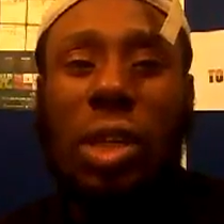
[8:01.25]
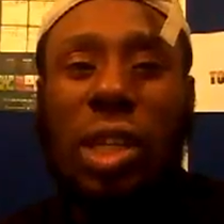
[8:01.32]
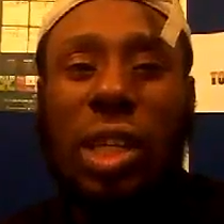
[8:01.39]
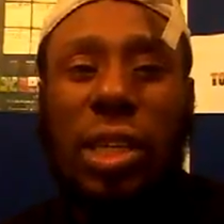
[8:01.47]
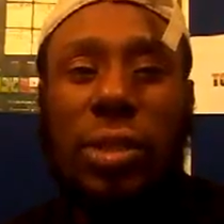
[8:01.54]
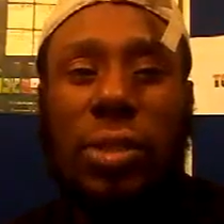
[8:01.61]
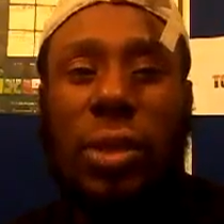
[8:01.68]

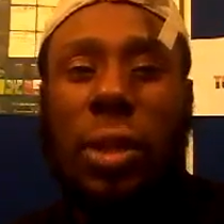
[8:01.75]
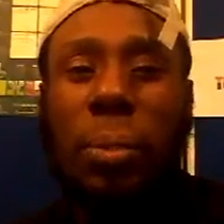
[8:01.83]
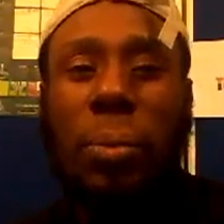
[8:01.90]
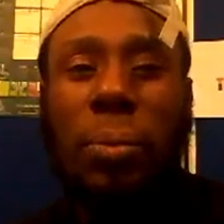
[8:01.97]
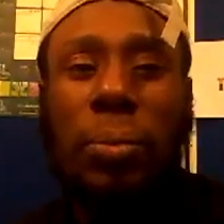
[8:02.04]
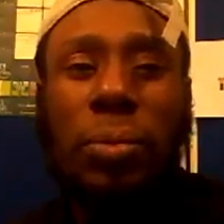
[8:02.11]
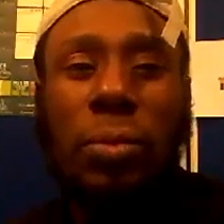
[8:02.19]
is
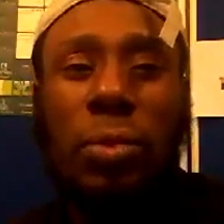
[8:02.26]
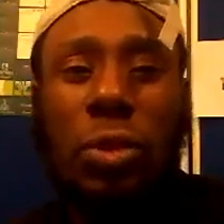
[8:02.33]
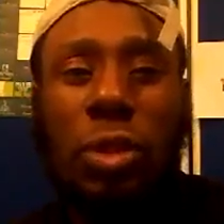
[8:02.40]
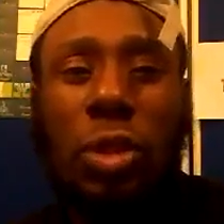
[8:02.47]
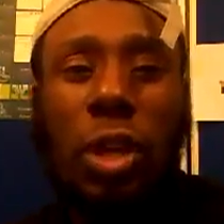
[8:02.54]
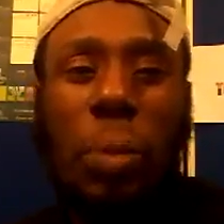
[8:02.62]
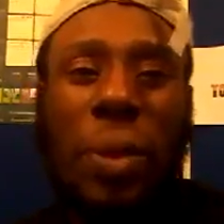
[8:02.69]

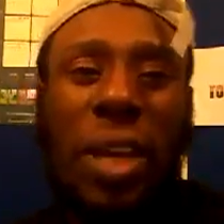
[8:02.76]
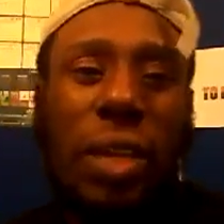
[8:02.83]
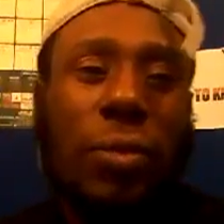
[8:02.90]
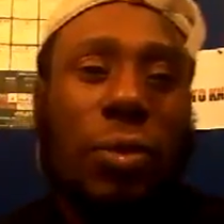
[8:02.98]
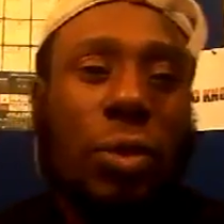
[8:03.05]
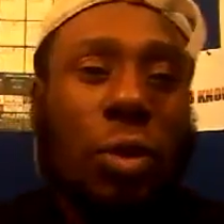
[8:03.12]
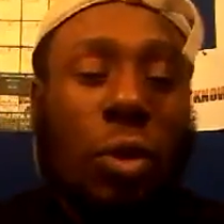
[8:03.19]
you got to pay
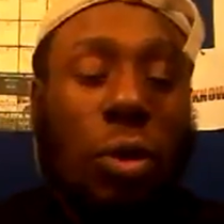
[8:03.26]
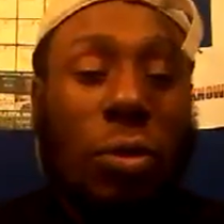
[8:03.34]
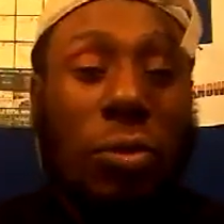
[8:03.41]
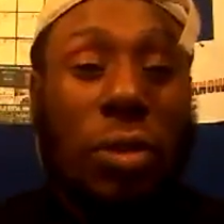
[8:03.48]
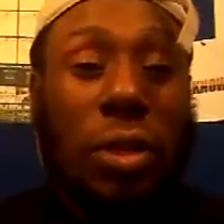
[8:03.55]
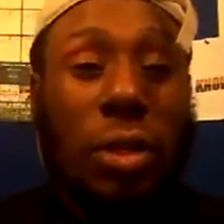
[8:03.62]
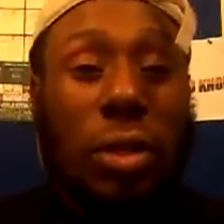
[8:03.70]
for the court
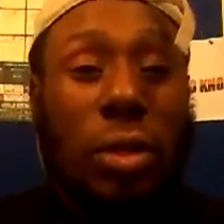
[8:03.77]
fee.